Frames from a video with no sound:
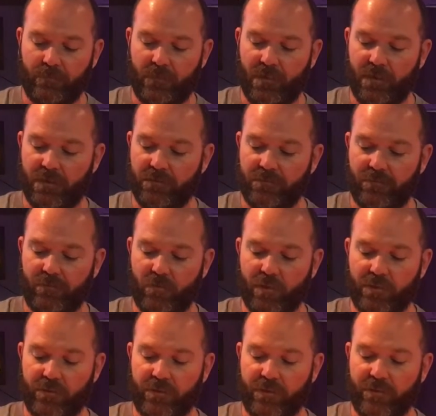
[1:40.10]
you know,
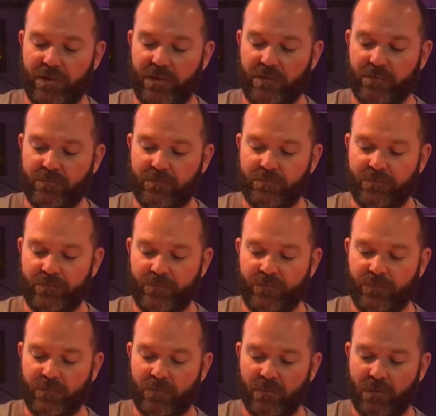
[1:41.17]
worked really well.
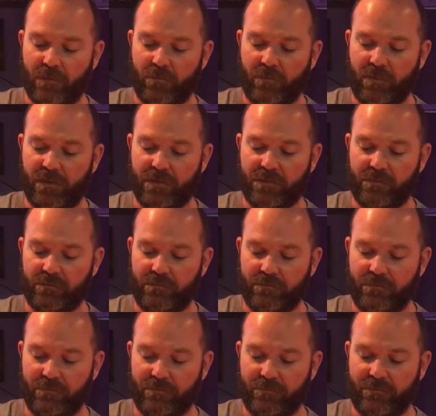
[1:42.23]
Plus,
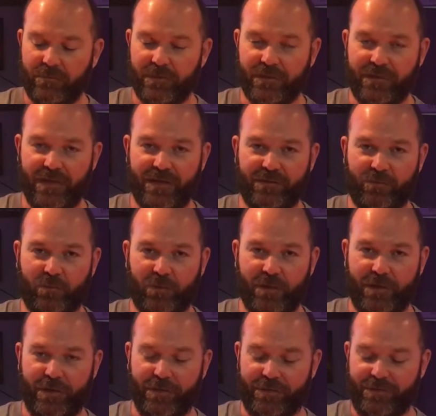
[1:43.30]
it tastes pretty
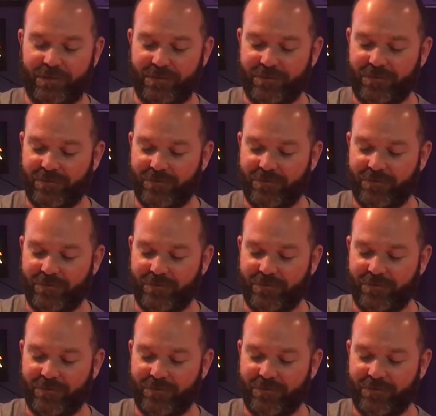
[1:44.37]
good, too.